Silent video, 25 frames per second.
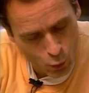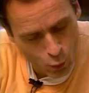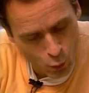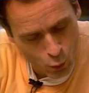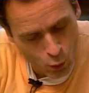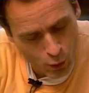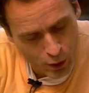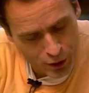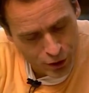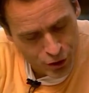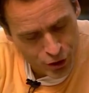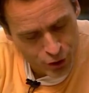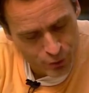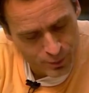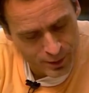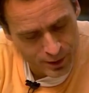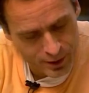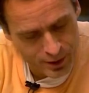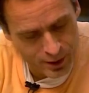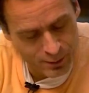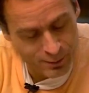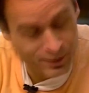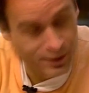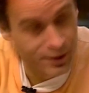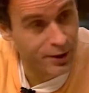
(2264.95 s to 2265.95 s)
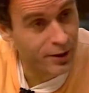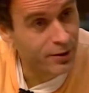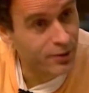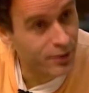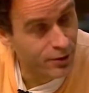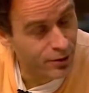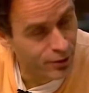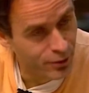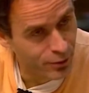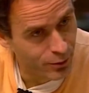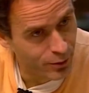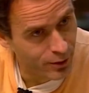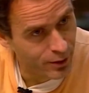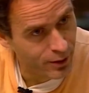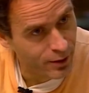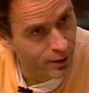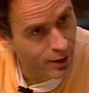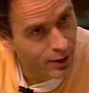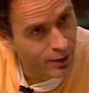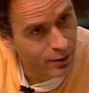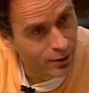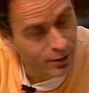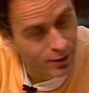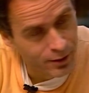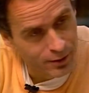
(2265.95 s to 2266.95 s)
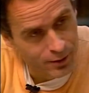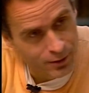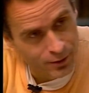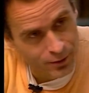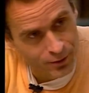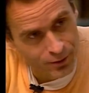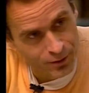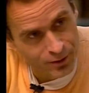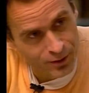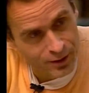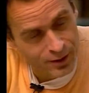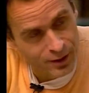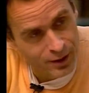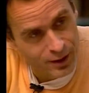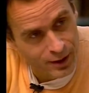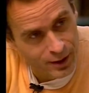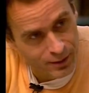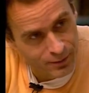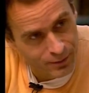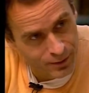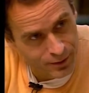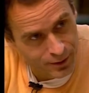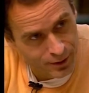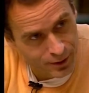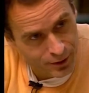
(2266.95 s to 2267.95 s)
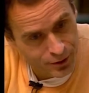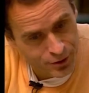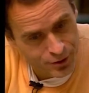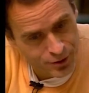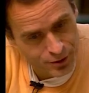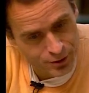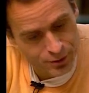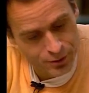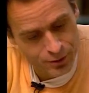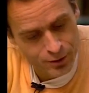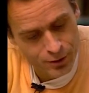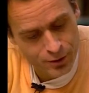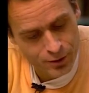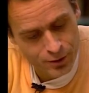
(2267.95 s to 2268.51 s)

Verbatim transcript: Once you become addicted to it, and I look at this as a kind of addiction.